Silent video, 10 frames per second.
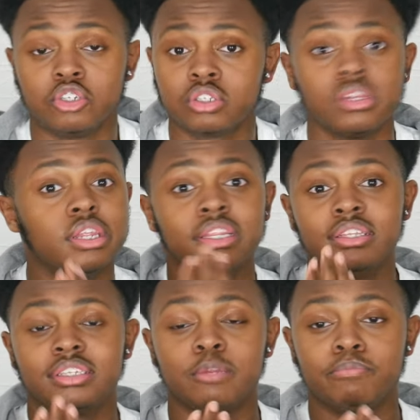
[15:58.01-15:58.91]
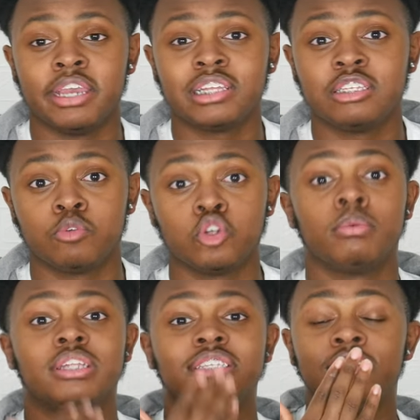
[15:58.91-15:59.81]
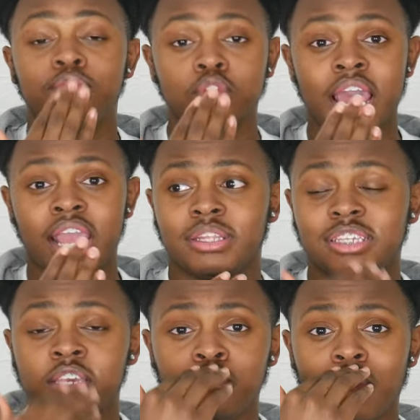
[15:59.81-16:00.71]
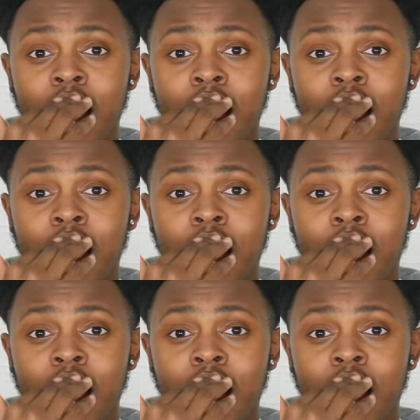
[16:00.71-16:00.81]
just so they didn't see the braces, because my teeth were